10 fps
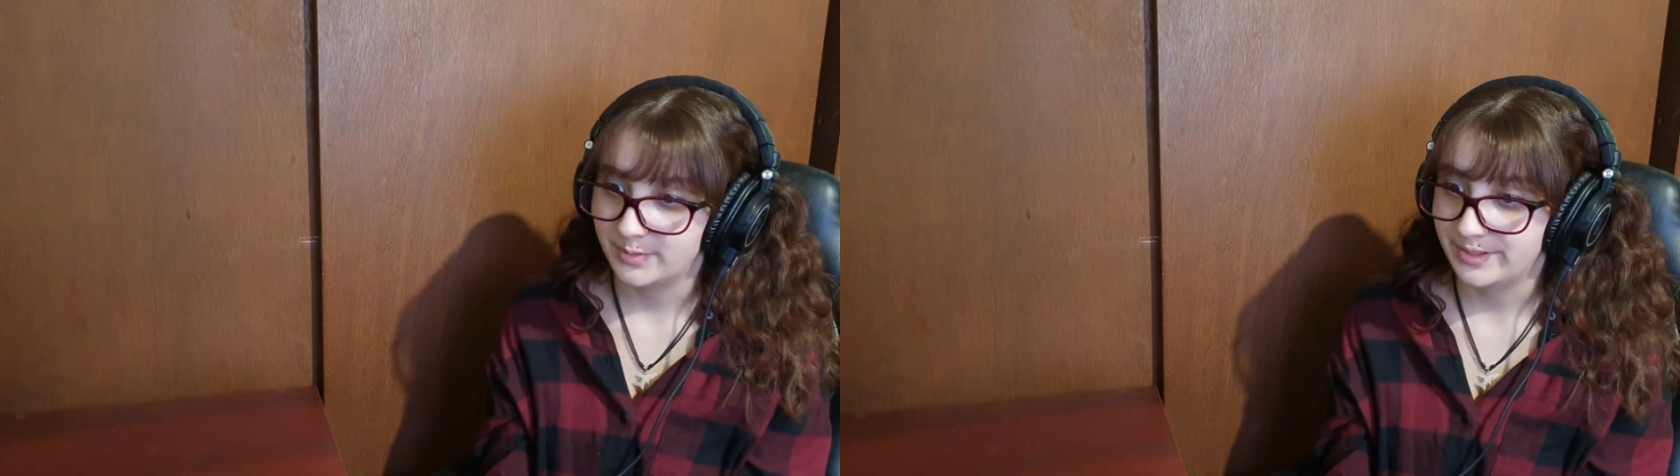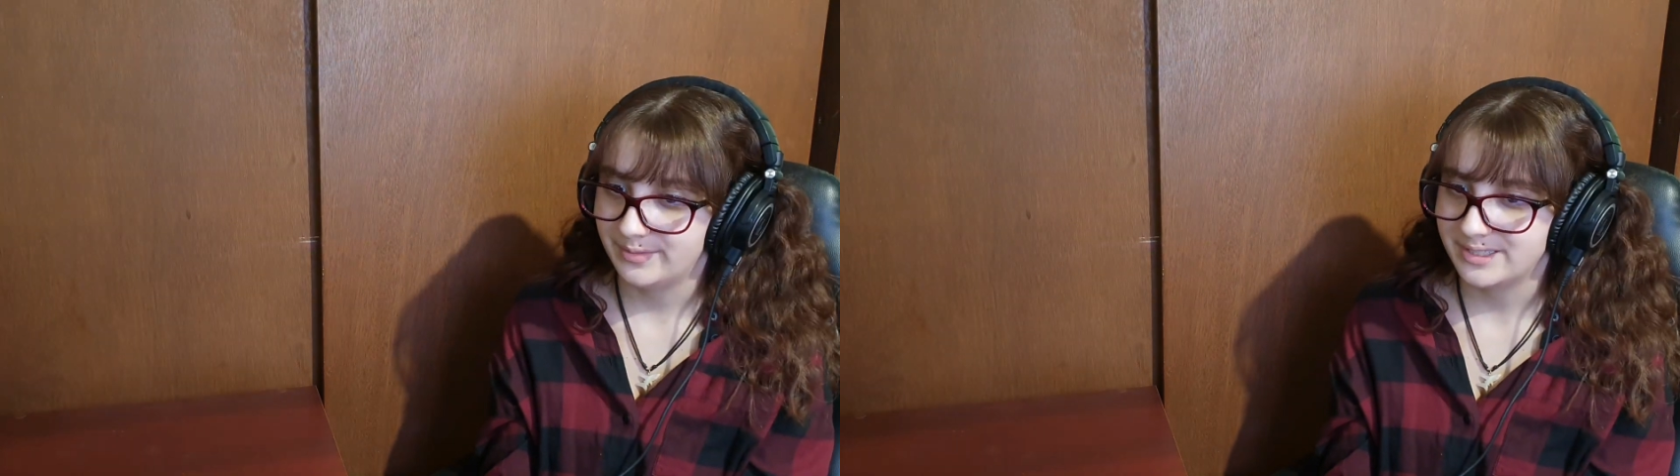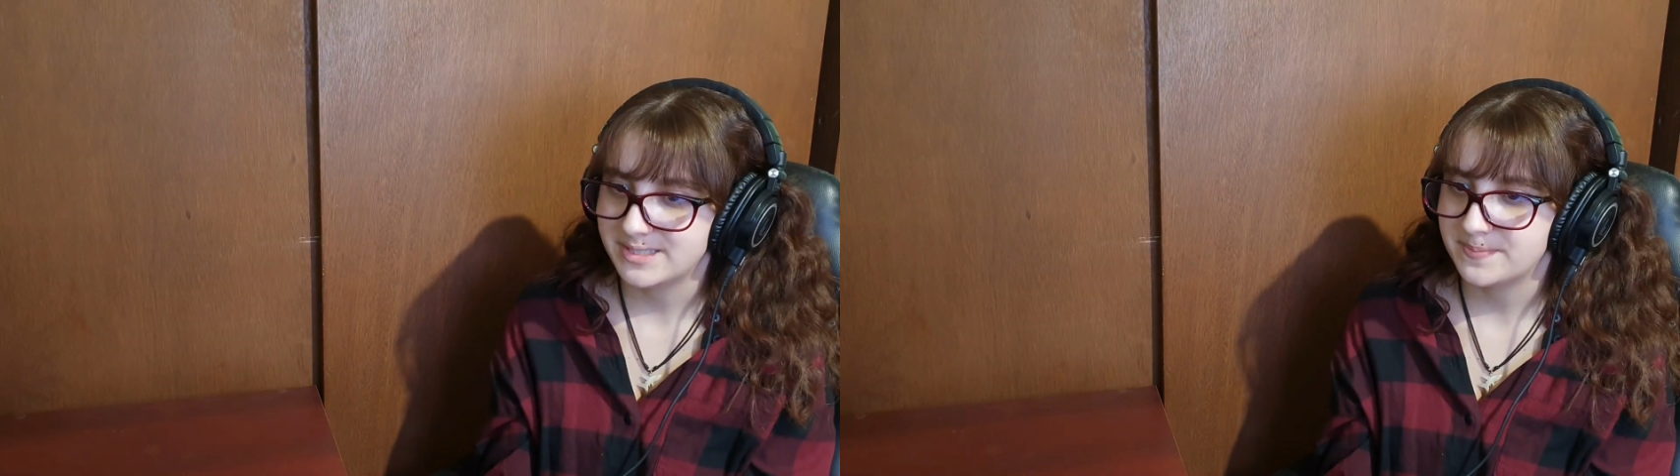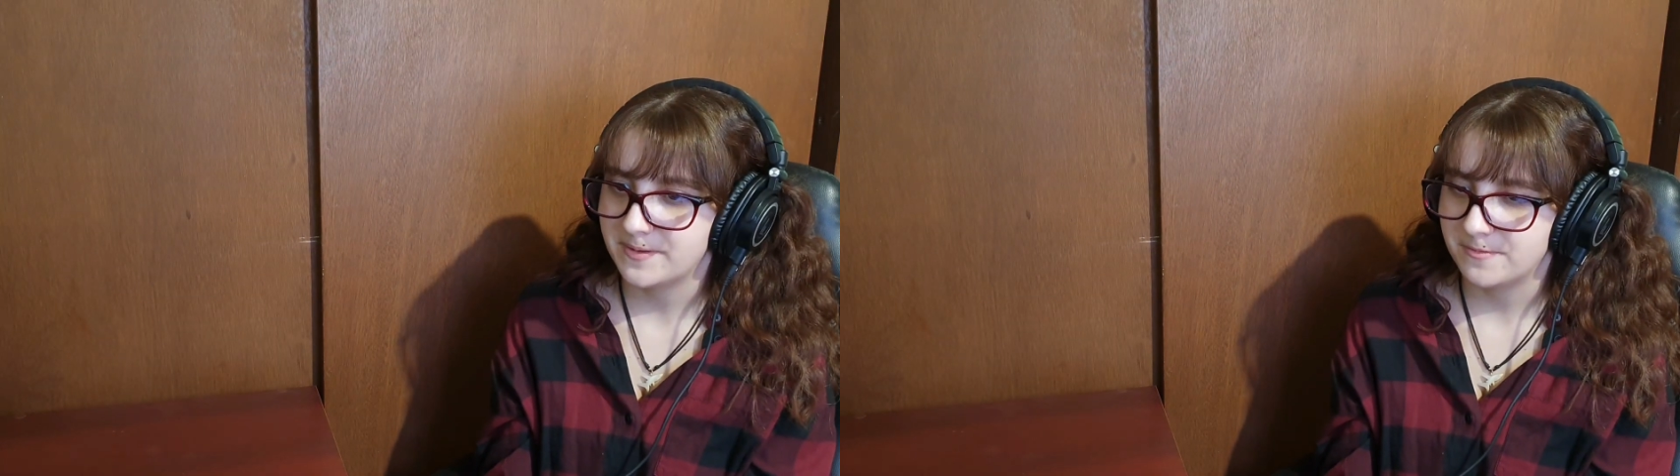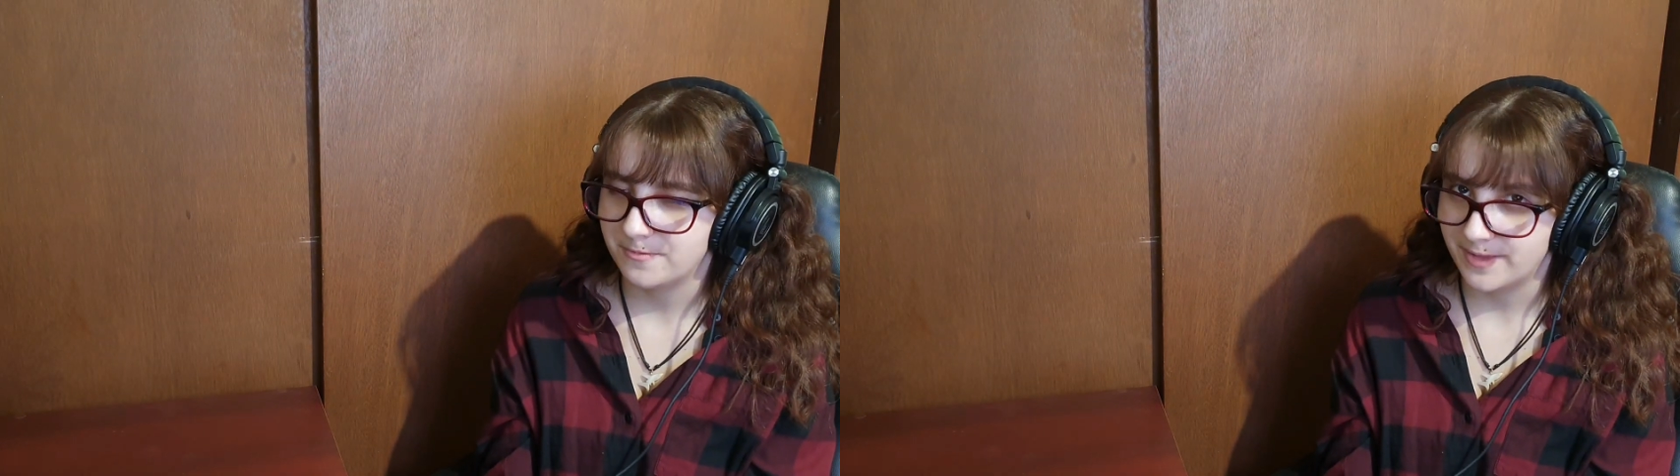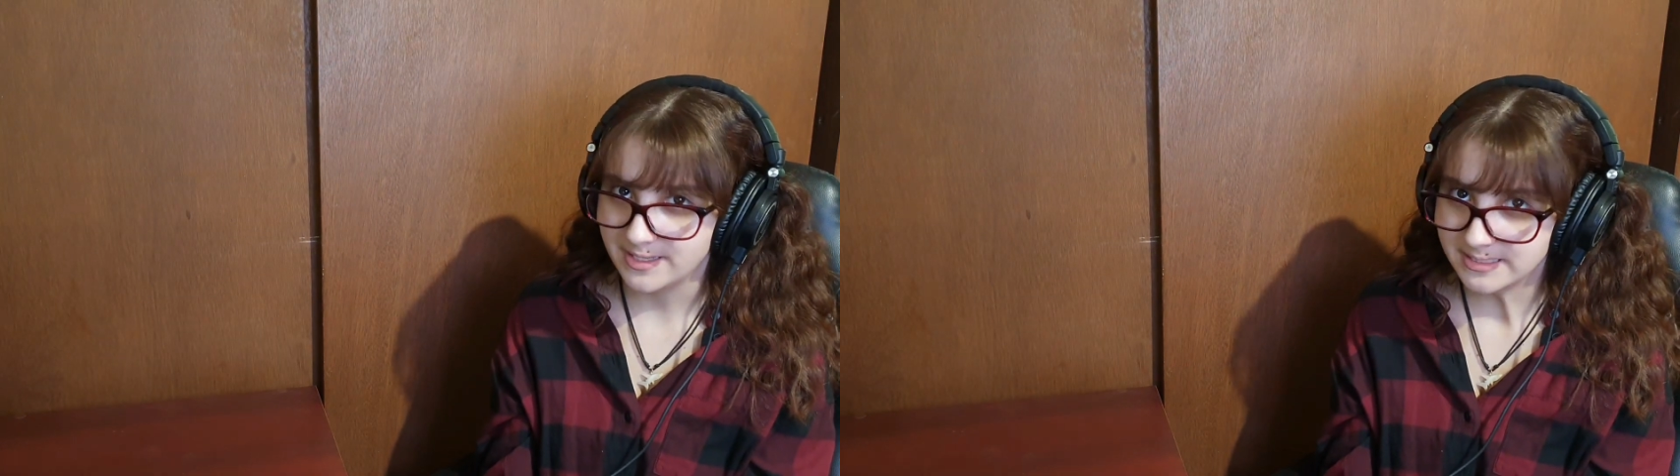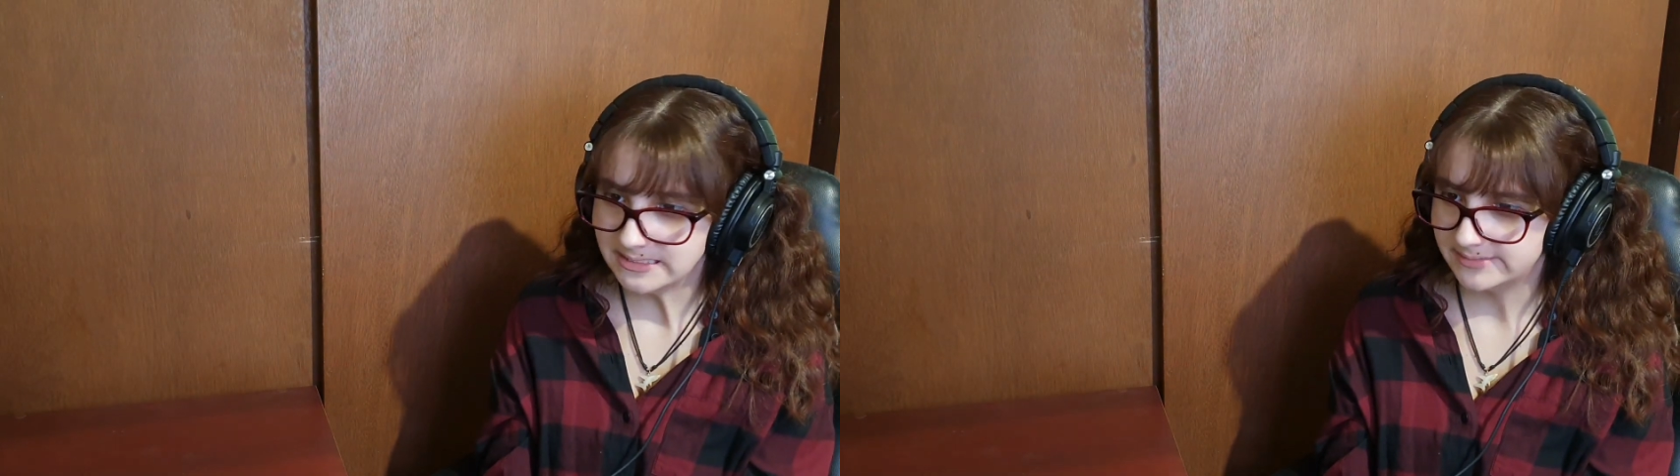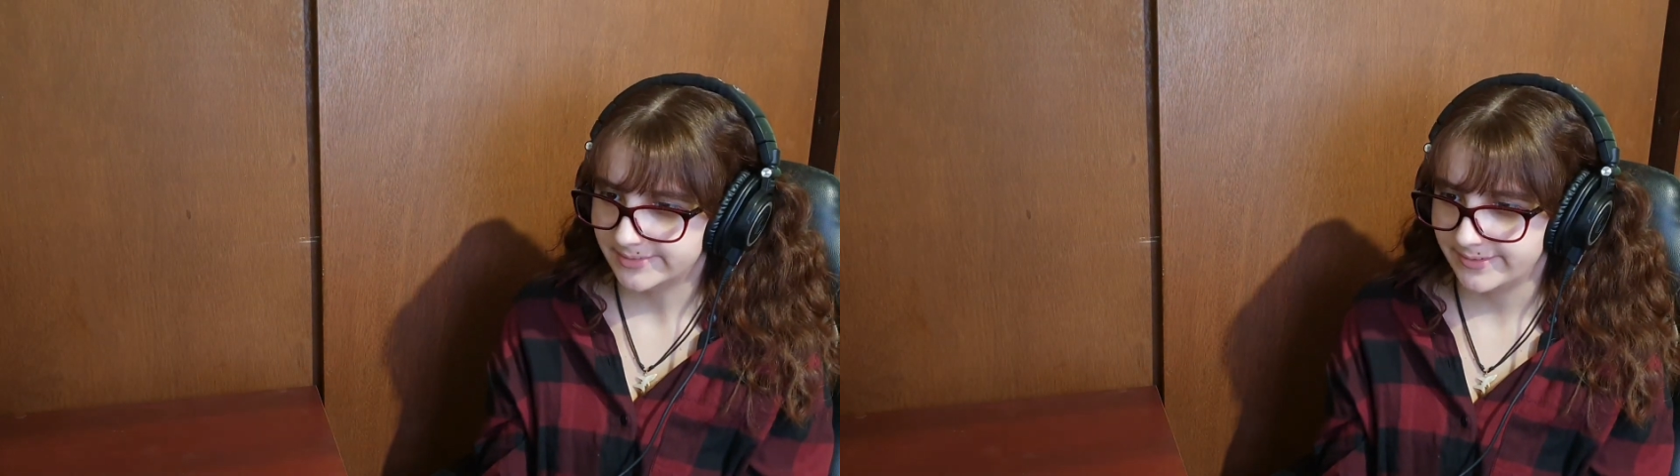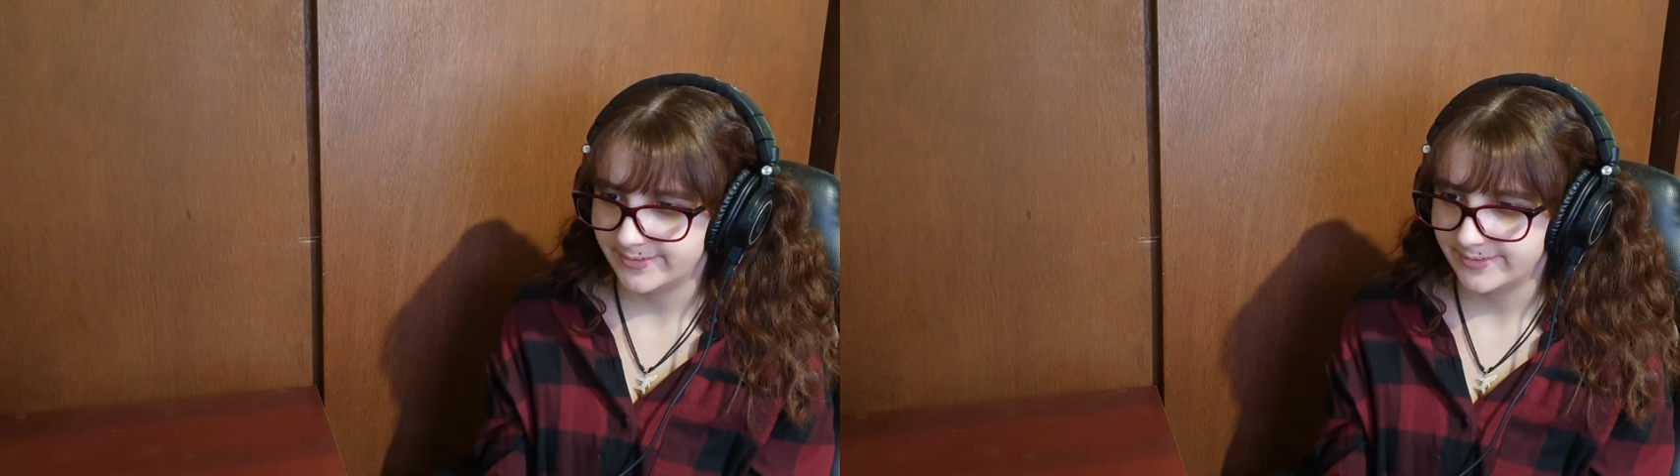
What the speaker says: I wonder what's been festing